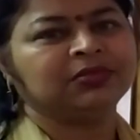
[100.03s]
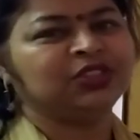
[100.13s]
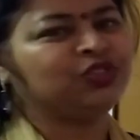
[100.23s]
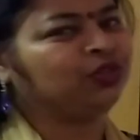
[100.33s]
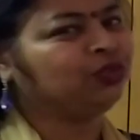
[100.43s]

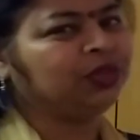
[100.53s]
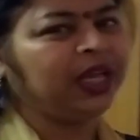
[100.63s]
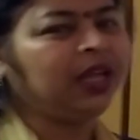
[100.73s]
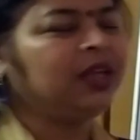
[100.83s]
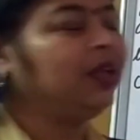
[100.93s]
So
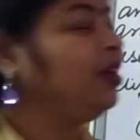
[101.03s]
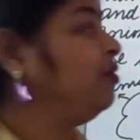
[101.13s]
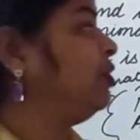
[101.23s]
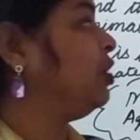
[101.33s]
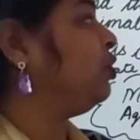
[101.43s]
today
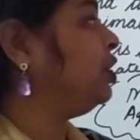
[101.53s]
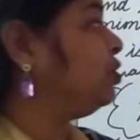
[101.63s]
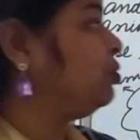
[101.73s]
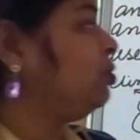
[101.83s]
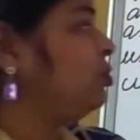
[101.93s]
we are going
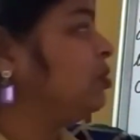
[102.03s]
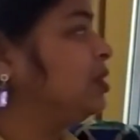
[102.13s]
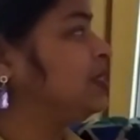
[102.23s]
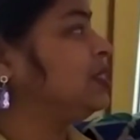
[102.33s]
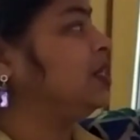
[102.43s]
to
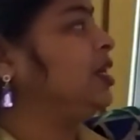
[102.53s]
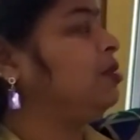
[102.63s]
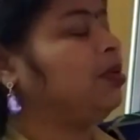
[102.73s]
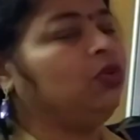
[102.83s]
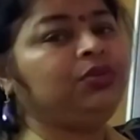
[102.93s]
study
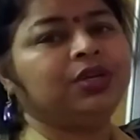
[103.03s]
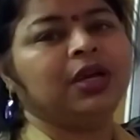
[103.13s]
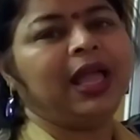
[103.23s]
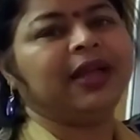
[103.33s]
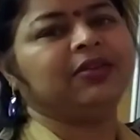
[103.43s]
about
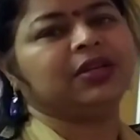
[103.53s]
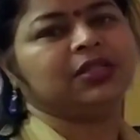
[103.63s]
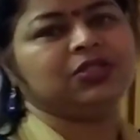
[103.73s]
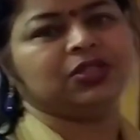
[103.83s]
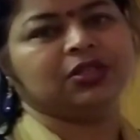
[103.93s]

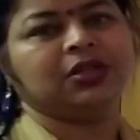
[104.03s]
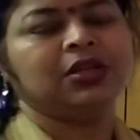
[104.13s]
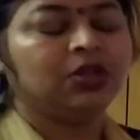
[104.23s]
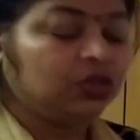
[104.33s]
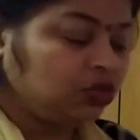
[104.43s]
agriculture.
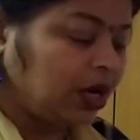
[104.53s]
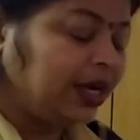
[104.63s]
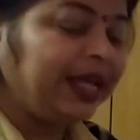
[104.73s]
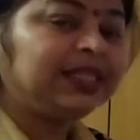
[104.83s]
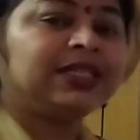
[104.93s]
So our
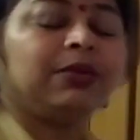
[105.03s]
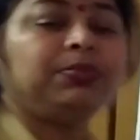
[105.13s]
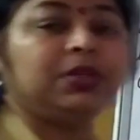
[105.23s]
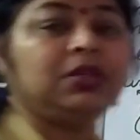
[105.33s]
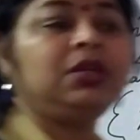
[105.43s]
next
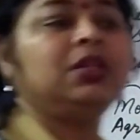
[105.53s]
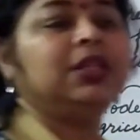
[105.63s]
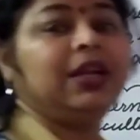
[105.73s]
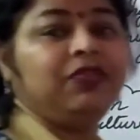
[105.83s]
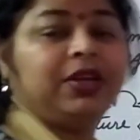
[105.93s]
chapter
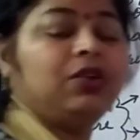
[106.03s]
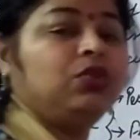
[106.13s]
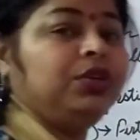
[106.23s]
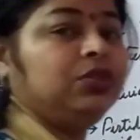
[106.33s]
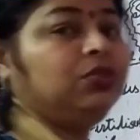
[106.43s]
that we are
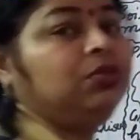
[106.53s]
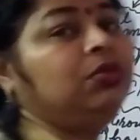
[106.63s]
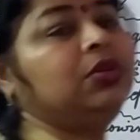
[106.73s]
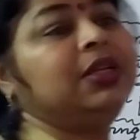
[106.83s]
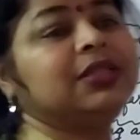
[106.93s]
going
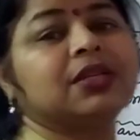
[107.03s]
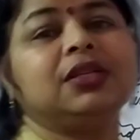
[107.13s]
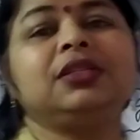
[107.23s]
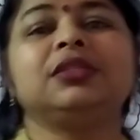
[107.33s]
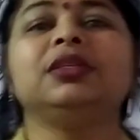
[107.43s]
to
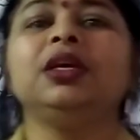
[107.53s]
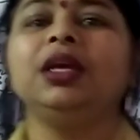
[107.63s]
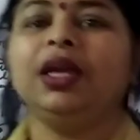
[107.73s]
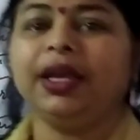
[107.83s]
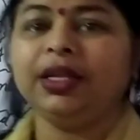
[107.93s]
discuss
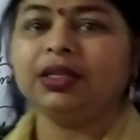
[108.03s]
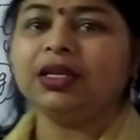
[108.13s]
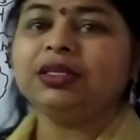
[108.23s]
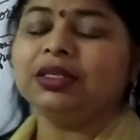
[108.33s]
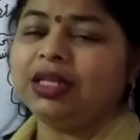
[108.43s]
in
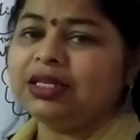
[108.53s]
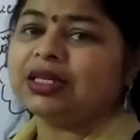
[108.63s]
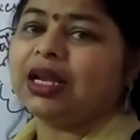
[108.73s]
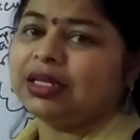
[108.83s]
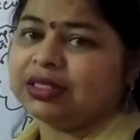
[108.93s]
these
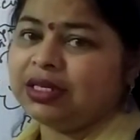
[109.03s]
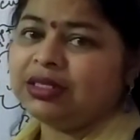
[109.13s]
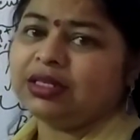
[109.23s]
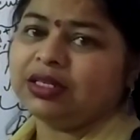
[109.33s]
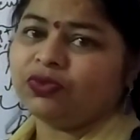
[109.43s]

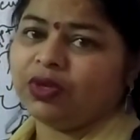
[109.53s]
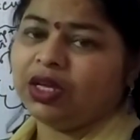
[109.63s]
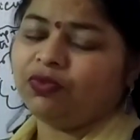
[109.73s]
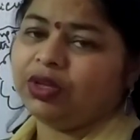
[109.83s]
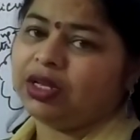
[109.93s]
classes this
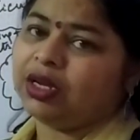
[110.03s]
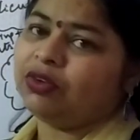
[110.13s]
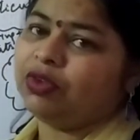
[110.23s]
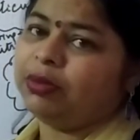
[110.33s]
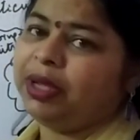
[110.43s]
week,
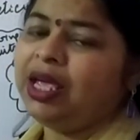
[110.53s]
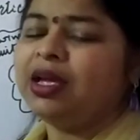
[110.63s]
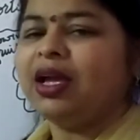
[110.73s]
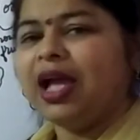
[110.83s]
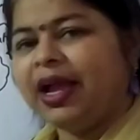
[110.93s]
it will be
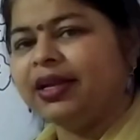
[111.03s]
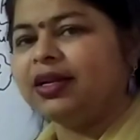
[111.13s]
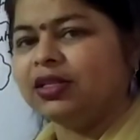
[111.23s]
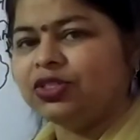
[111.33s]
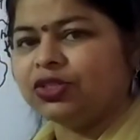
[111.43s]

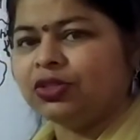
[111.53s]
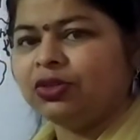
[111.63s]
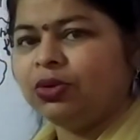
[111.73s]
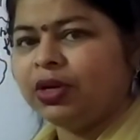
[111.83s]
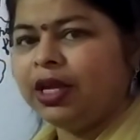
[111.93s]
agriculture.
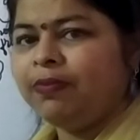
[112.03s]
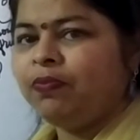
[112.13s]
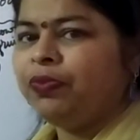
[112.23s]
Okay.